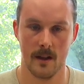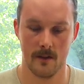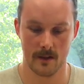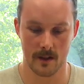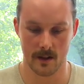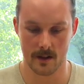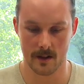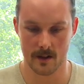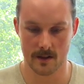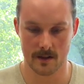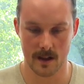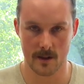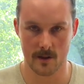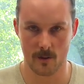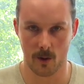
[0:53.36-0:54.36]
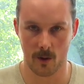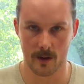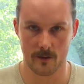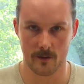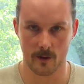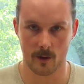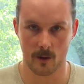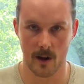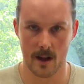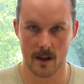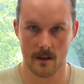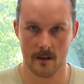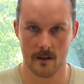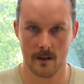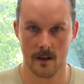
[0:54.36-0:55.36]
the center point of your
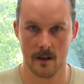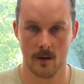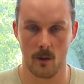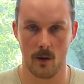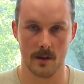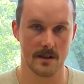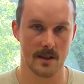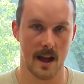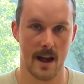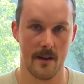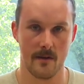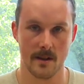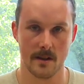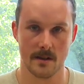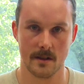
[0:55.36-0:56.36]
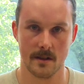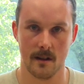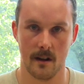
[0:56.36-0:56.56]
crane, what's the heaviest